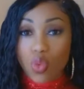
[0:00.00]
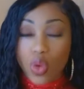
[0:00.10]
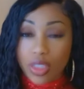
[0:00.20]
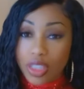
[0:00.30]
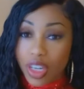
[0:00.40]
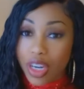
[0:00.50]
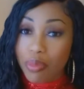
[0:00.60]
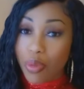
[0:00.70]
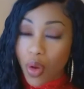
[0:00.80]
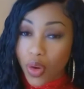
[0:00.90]
realtor
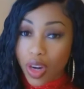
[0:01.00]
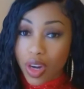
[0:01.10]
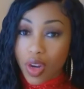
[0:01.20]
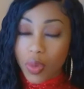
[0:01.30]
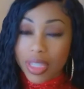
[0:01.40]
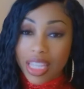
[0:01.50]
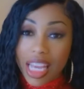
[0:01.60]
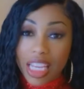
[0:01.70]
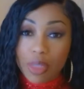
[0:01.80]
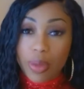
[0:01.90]
and broker with
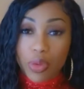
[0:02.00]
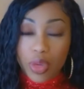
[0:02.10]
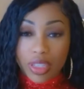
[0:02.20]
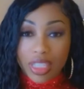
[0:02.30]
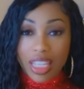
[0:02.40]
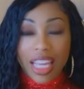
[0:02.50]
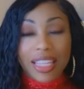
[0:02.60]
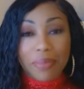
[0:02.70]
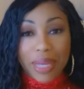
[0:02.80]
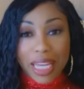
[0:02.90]
eXp Realty
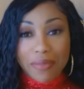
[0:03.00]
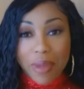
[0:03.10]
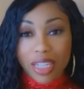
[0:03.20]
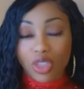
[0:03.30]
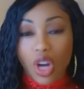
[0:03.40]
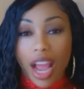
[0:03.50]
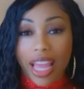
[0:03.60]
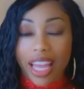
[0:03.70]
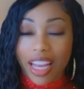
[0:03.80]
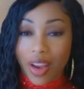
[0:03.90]
in the Piedmont
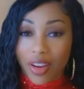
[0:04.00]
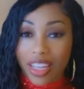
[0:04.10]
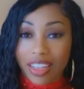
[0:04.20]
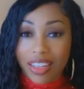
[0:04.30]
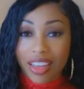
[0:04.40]
Triad area.